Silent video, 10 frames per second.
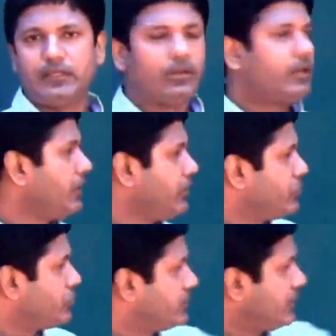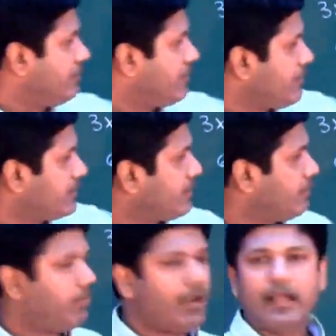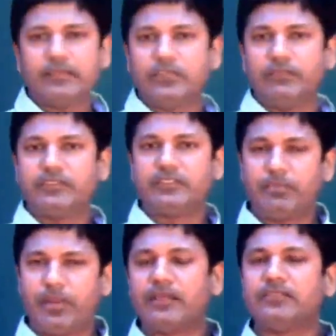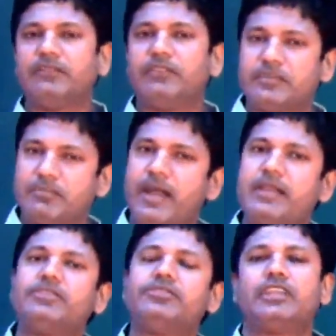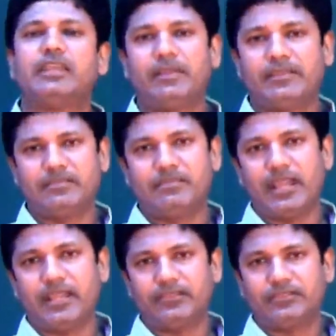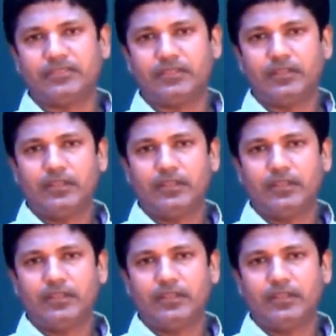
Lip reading: Okay, you just keep them as a plus if it's a plus. If it's a minus, you keep it as a minus.